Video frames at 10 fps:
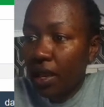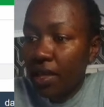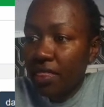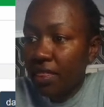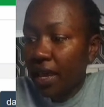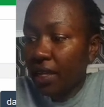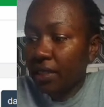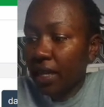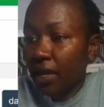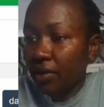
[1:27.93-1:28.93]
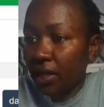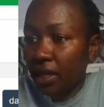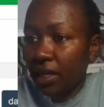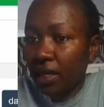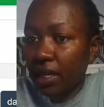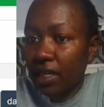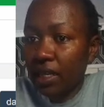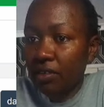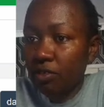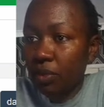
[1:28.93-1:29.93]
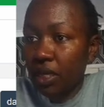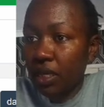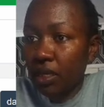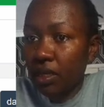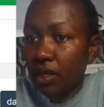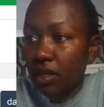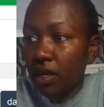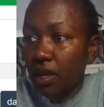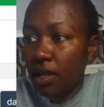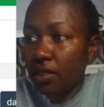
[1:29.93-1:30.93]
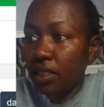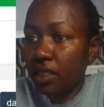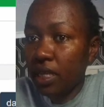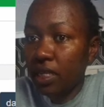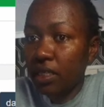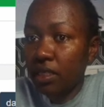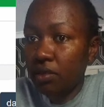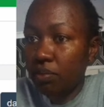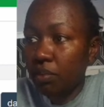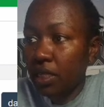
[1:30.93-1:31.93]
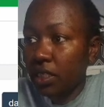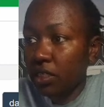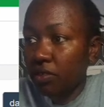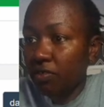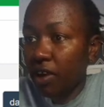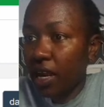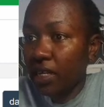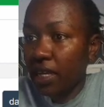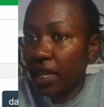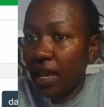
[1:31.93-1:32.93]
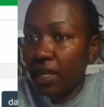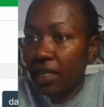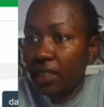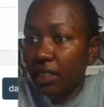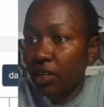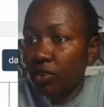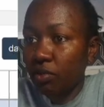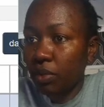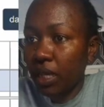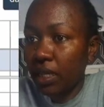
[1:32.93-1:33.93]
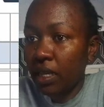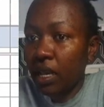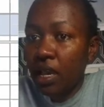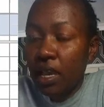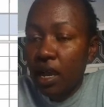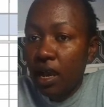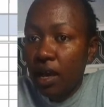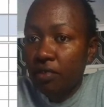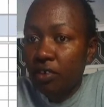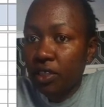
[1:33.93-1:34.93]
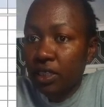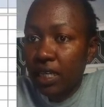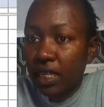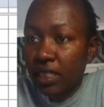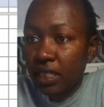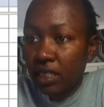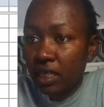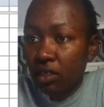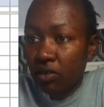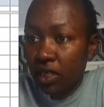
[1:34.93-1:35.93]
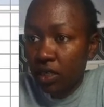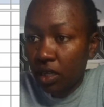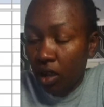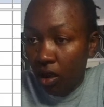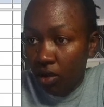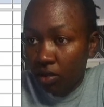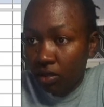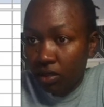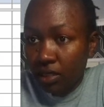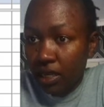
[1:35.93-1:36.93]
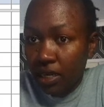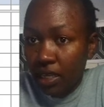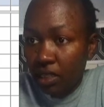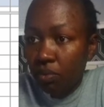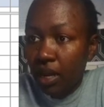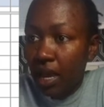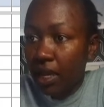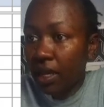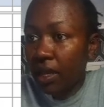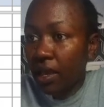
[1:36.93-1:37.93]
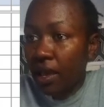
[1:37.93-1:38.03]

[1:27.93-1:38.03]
then down here, it gives me the day, Monday to Friday, and it tells me for the days that has already gone, then it's blank.